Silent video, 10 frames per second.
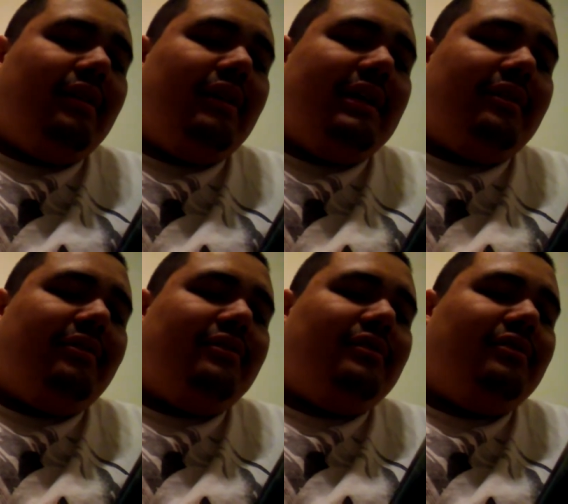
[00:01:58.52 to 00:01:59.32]
the
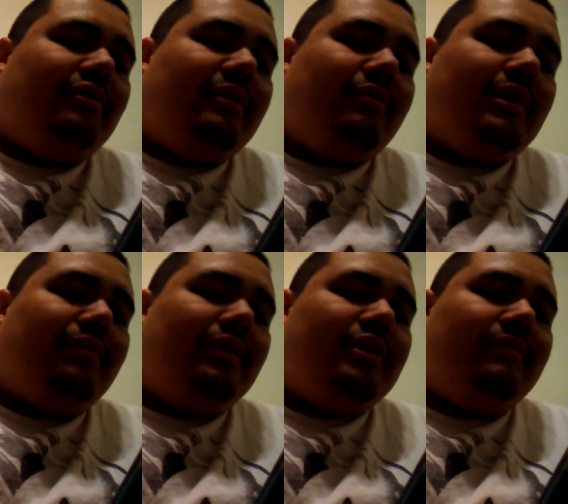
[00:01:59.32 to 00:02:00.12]
actors endure their
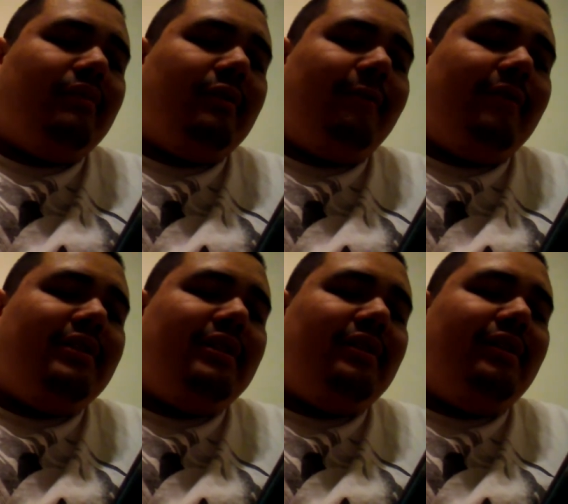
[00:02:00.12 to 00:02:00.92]
preparation for their
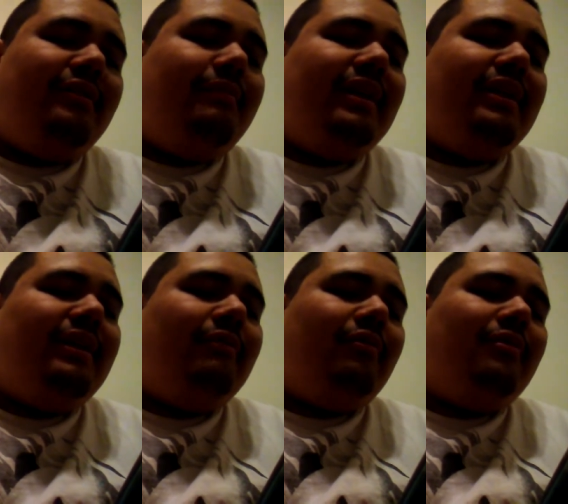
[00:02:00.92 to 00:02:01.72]
physically
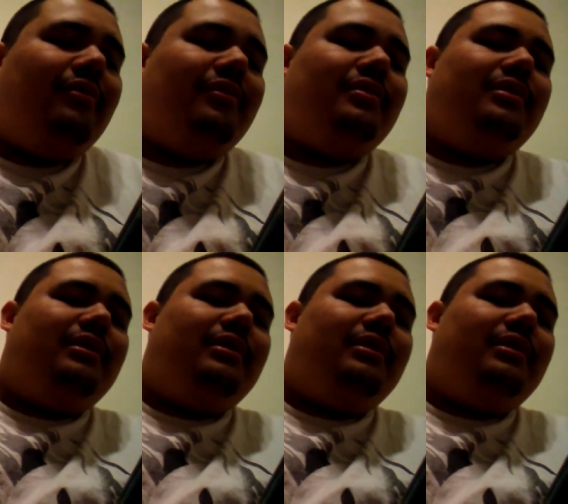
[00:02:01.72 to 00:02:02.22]
demanding roles.